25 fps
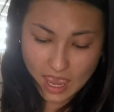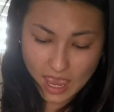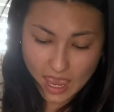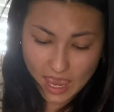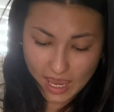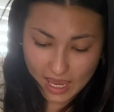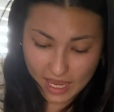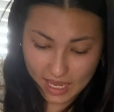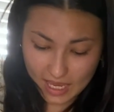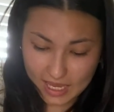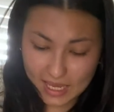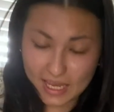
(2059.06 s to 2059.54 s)

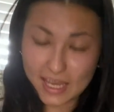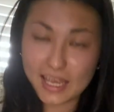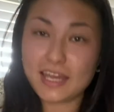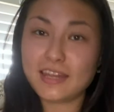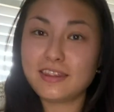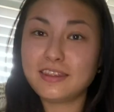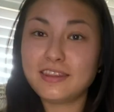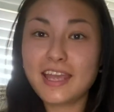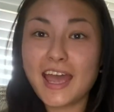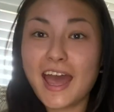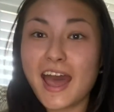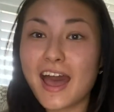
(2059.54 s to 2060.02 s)

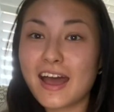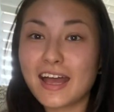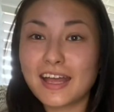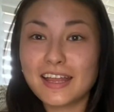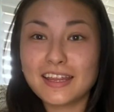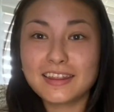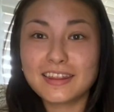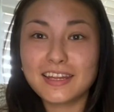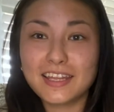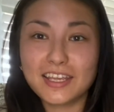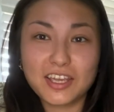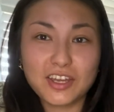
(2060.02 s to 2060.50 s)
And
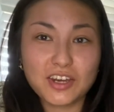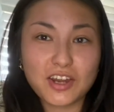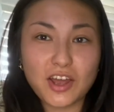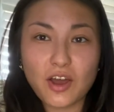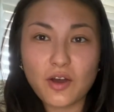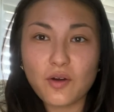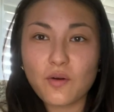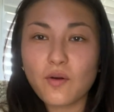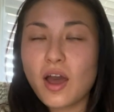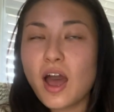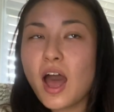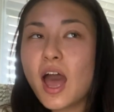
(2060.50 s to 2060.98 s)
yeah, you
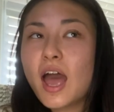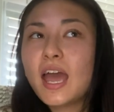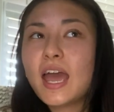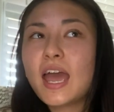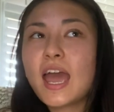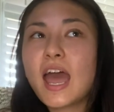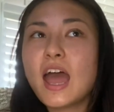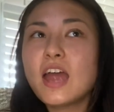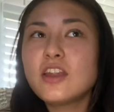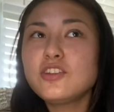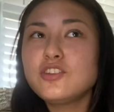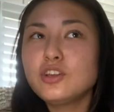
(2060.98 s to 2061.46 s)
know,
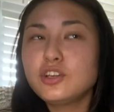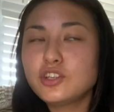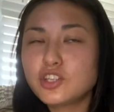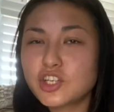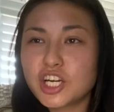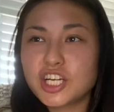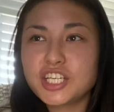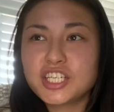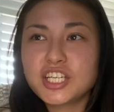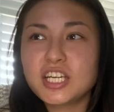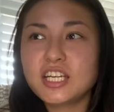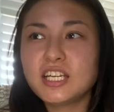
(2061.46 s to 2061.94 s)

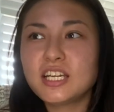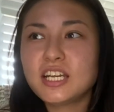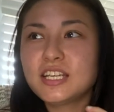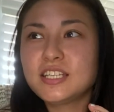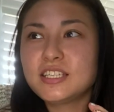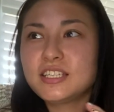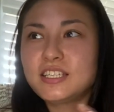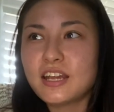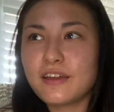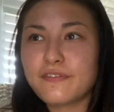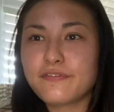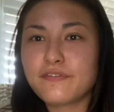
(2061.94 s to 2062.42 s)
nutrition
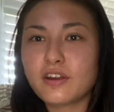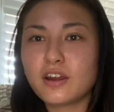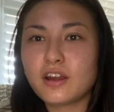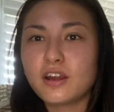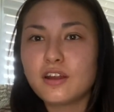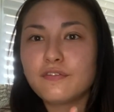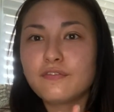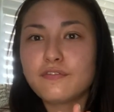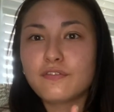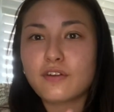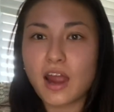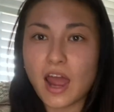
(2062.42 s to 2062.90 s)
is
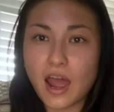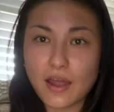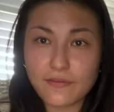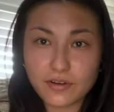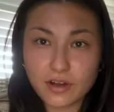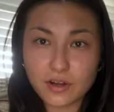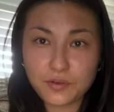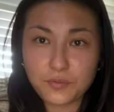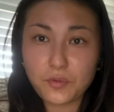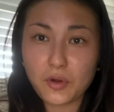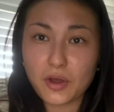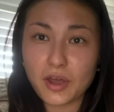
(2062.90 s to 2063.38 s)
different for
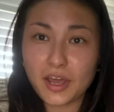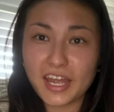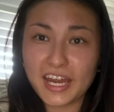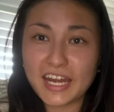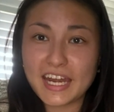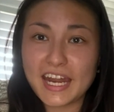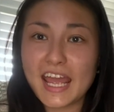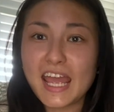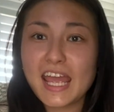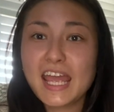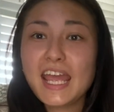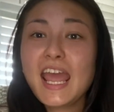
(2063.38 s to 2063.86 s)

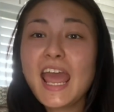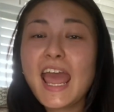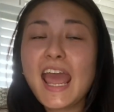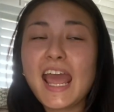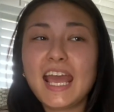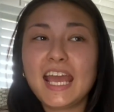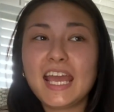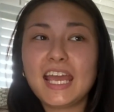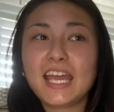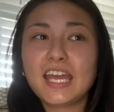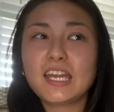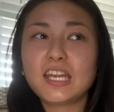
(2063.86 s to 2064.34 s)
everyone,
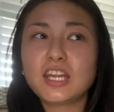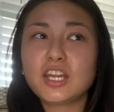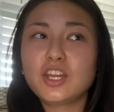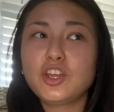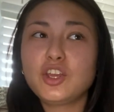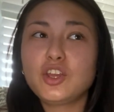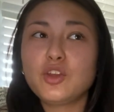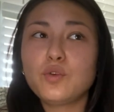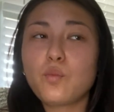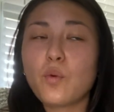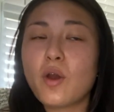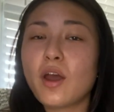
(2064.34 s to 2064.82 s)
and
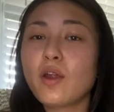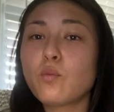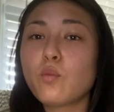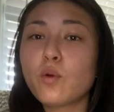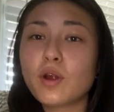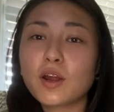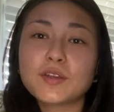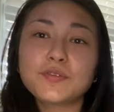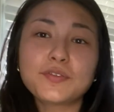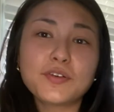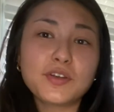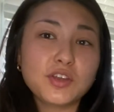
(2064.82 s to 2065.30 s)
what
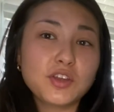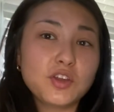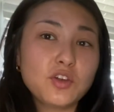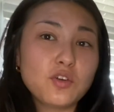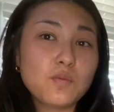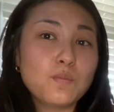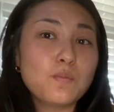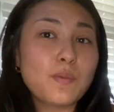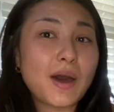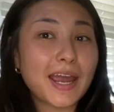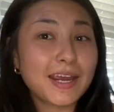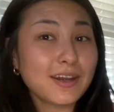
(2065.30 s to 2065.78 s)
works for you
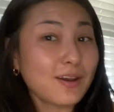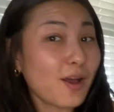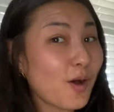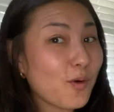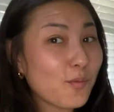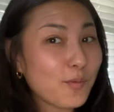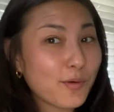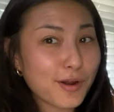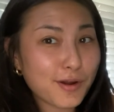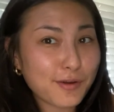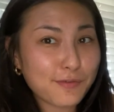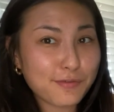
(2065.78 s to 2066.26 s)
might
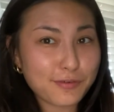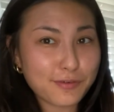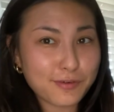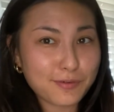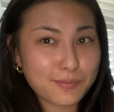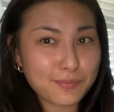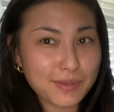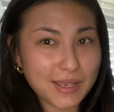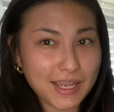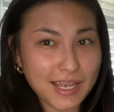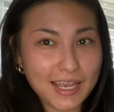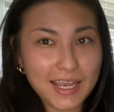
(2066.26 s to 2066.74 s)
not work for
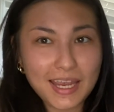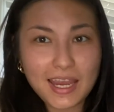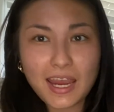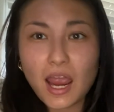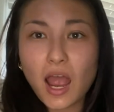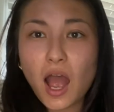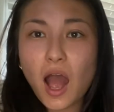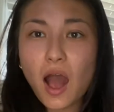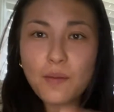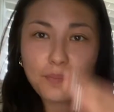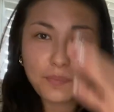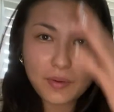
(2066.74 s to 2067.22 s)
me.
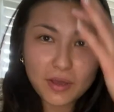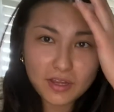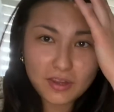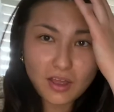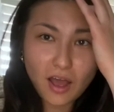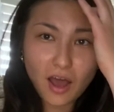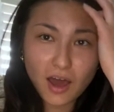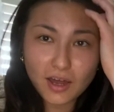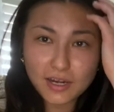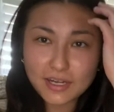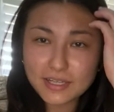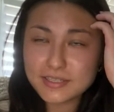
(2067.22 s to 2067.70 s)
But
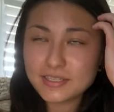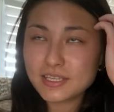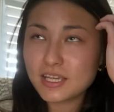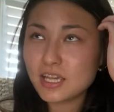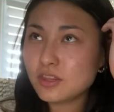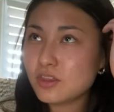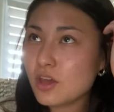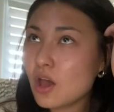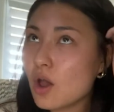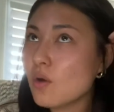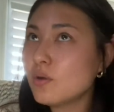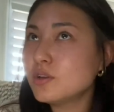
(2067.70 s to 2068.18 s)
honestly
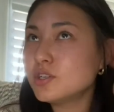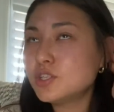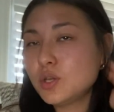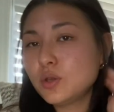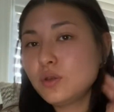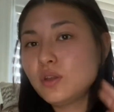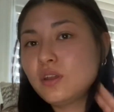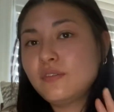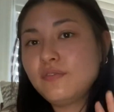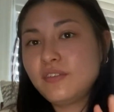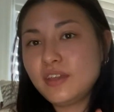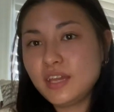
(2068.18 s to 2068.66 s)
though,
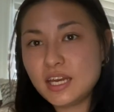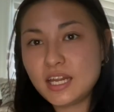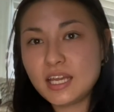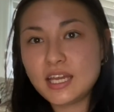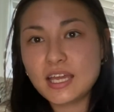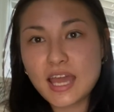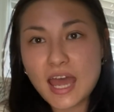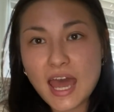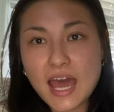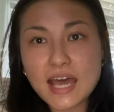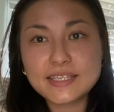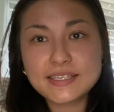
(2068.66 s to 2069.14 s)
intuitive
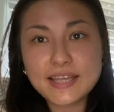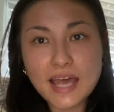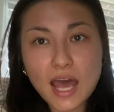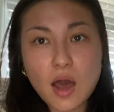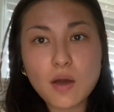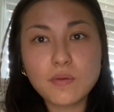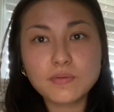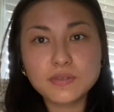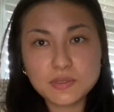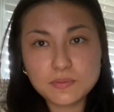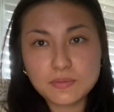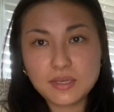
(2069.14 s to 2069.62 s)
eating has
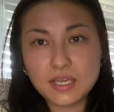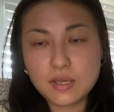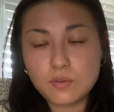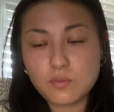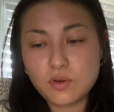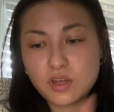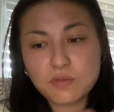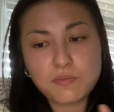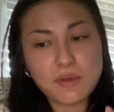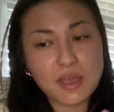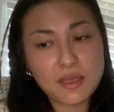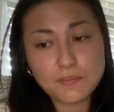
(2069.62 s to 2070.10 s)
helped me
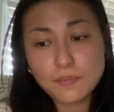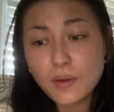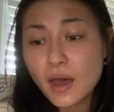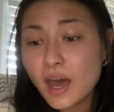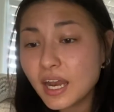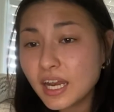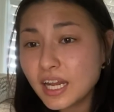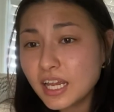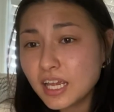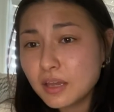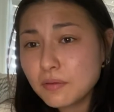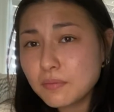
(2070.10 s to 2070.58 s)
with my
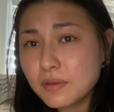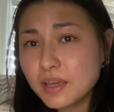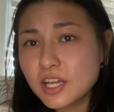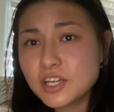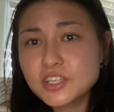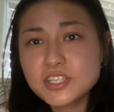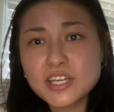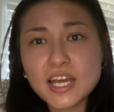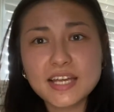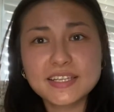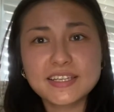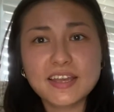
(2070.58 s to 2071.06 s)
body
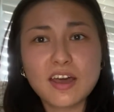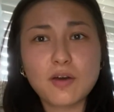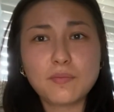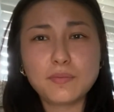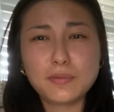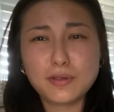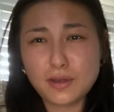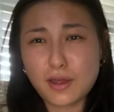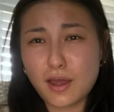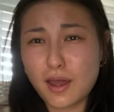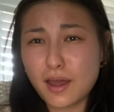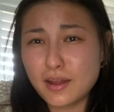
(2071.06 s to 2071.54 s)
image, has helped
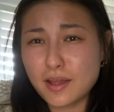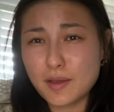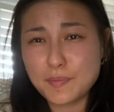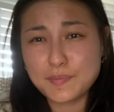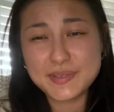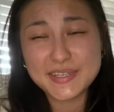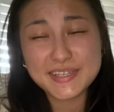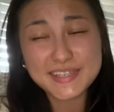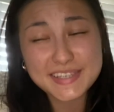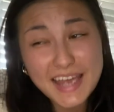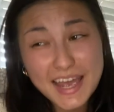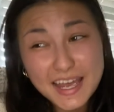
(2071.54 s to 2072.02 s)
me not
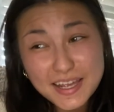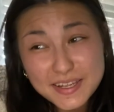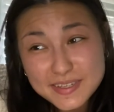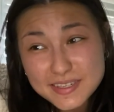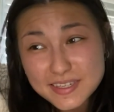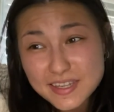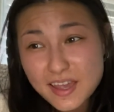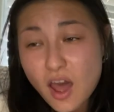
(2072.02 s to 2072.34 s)
obsess